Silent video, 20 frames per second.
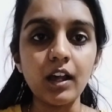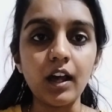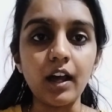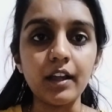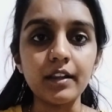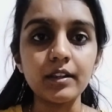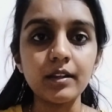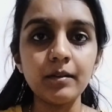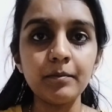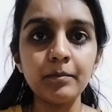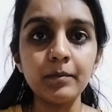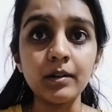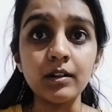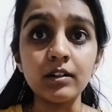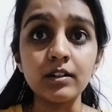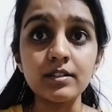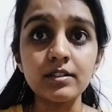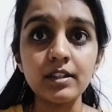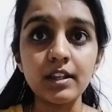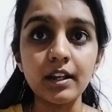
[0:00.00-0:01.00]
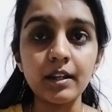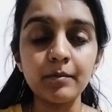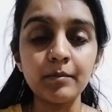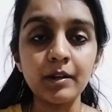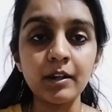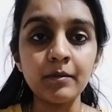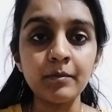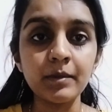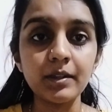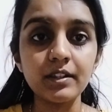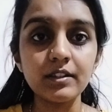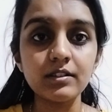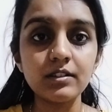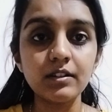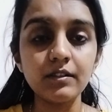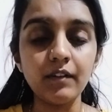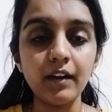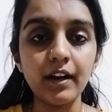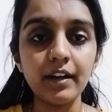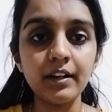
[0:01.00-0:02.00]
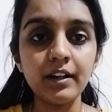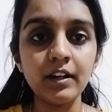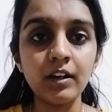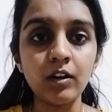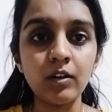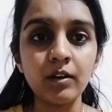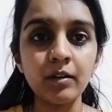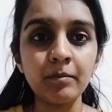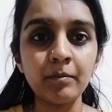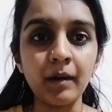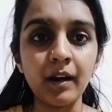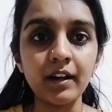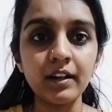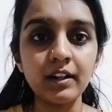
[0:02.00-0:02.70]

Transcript: And the cerebrum is divided or